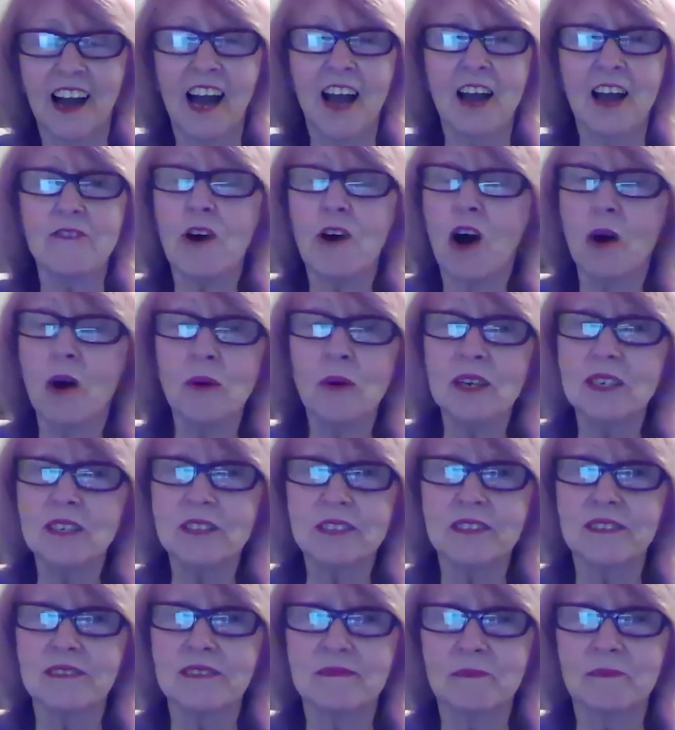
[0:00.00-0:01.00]
I've
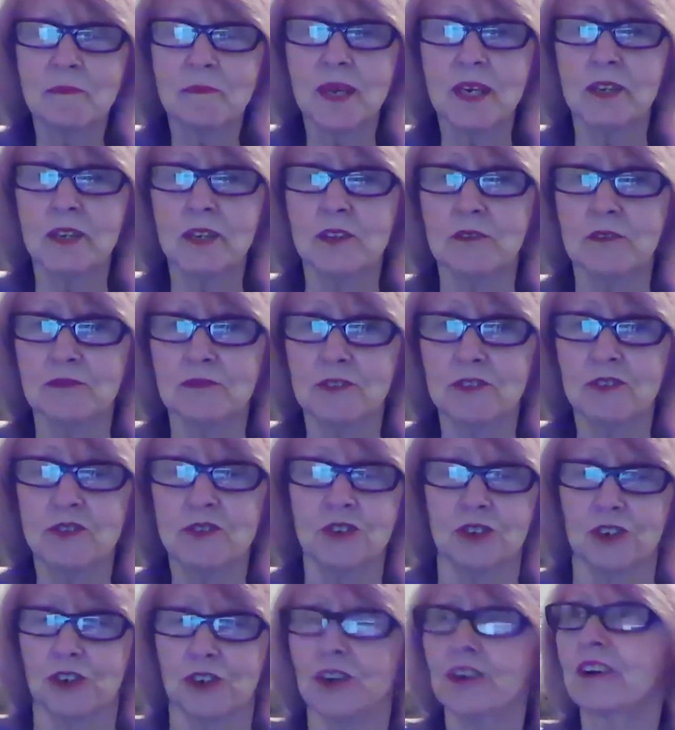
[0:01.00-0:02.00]
always been in the
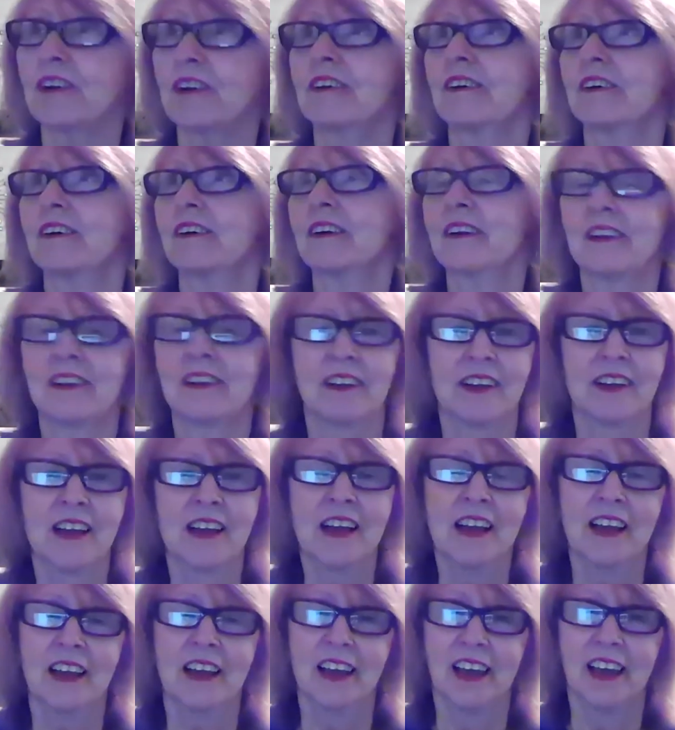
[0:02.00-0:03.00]
future.
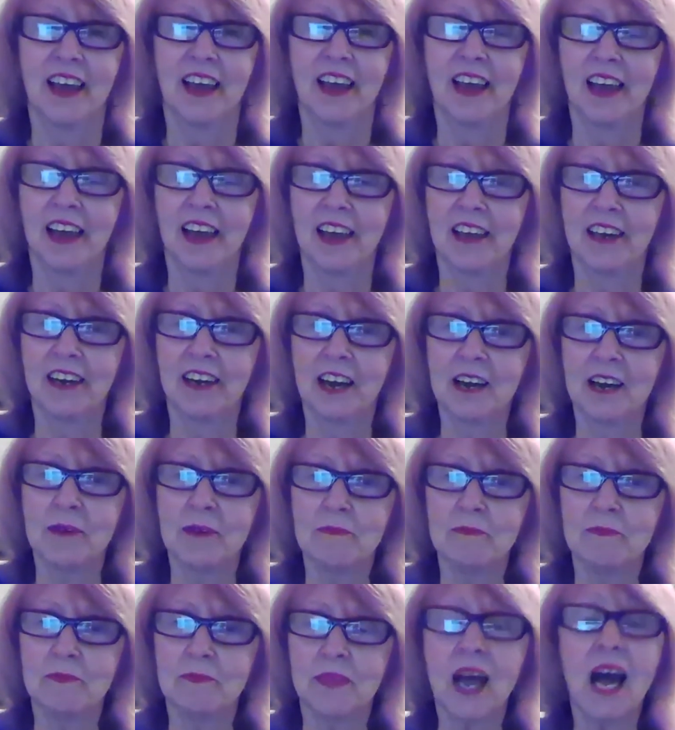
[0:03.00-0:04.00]

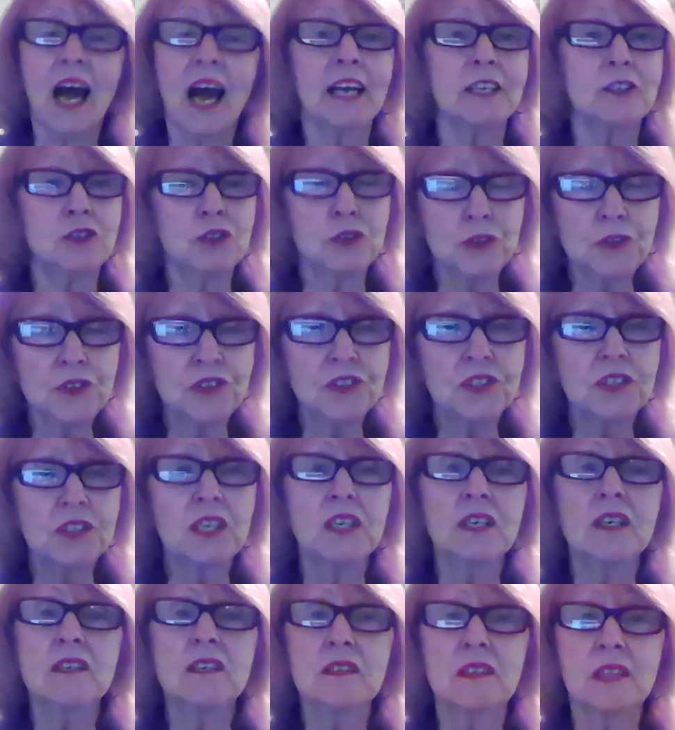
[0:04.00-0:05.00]
And I do
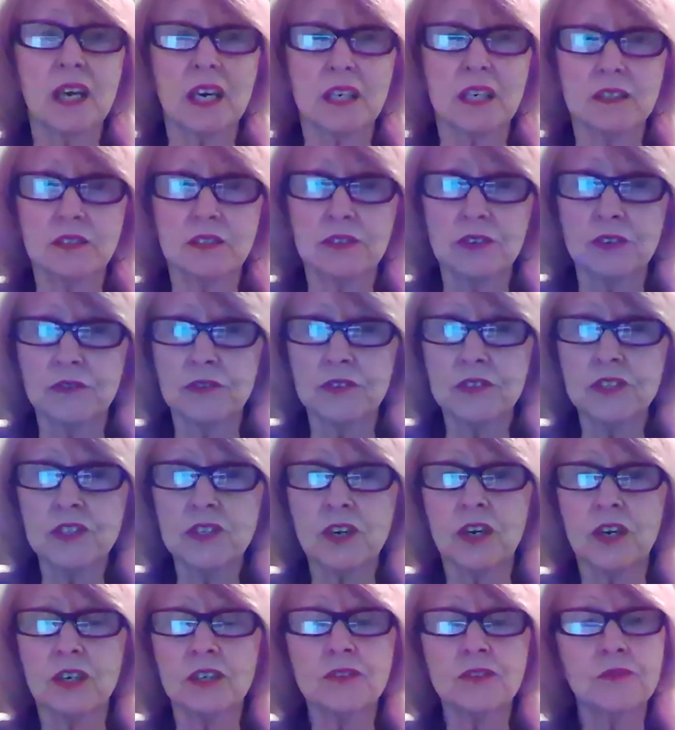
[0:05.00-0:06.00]
see that service
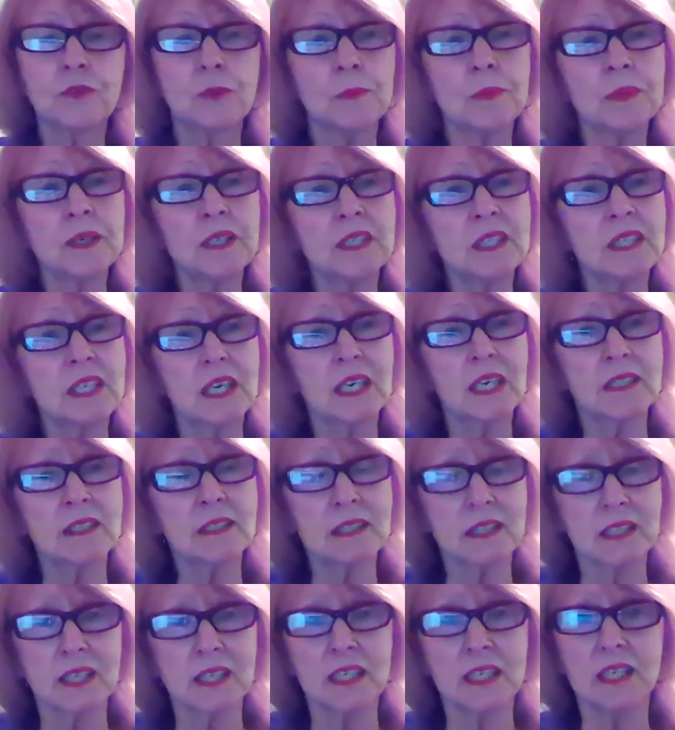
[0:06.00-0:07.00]
dogs for
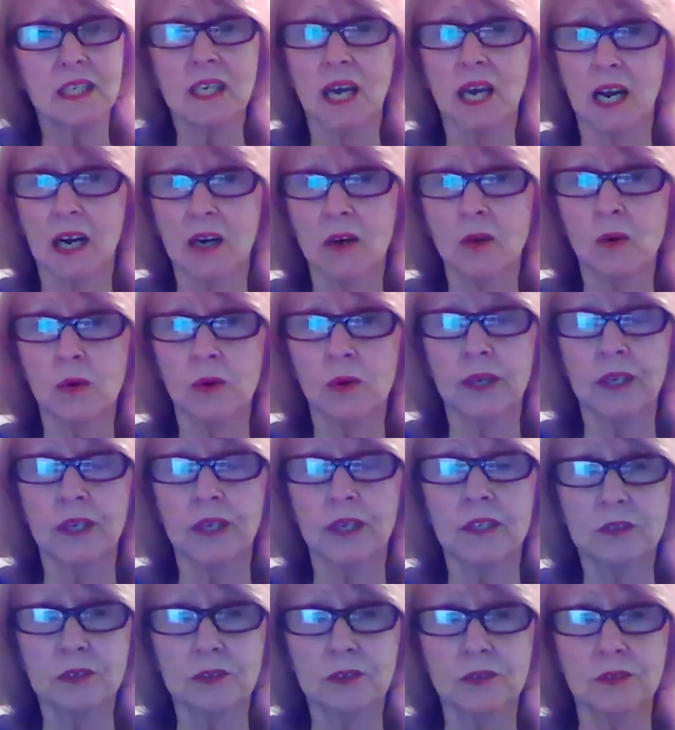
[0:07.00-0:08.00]
PTSD are
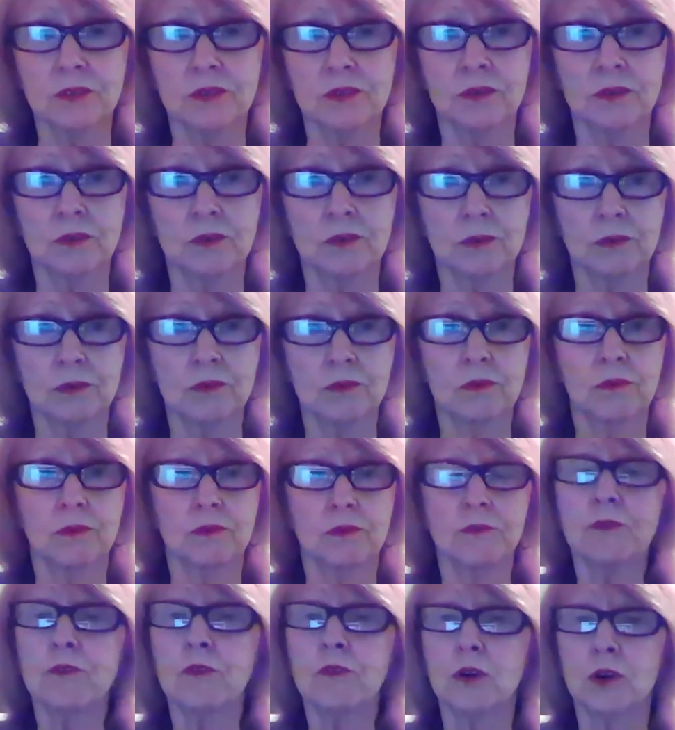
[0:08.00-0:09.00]
going to,
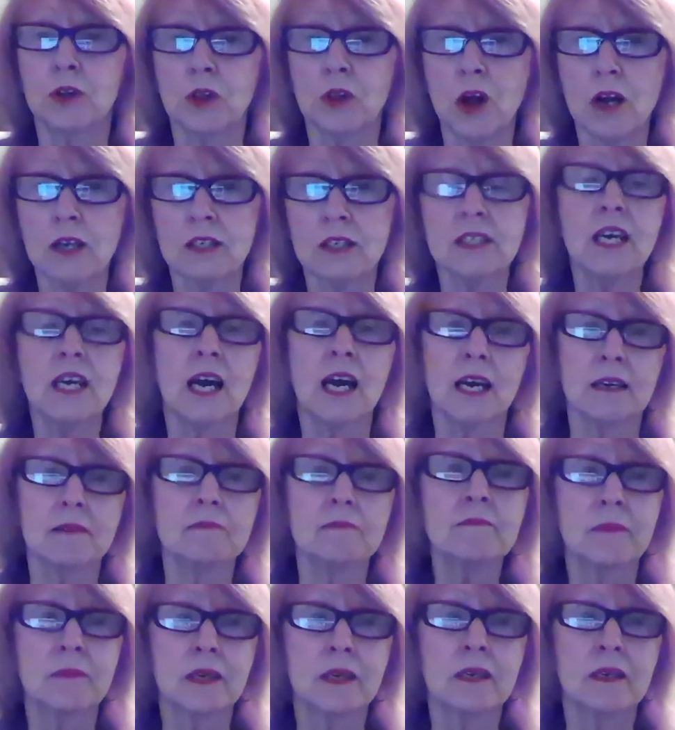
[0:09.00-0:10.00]
for a long
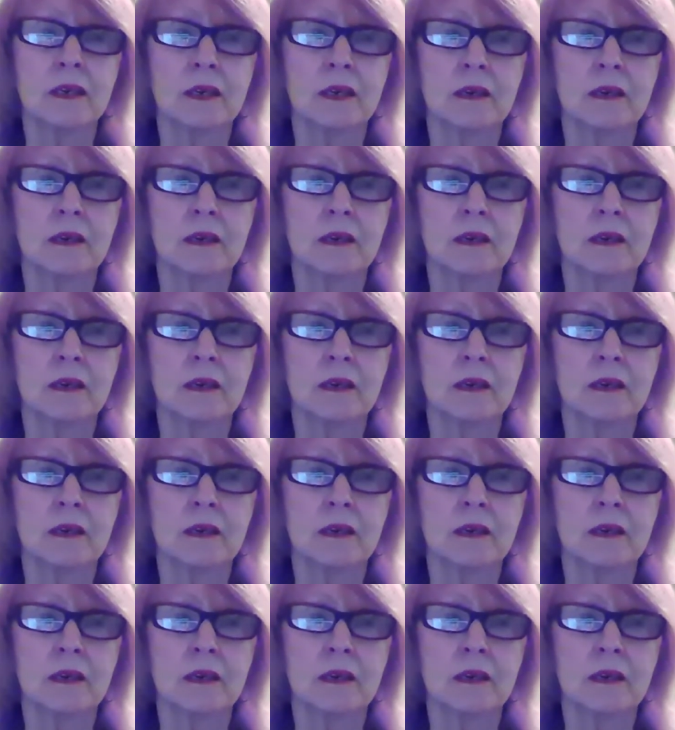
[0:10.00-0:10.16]
time,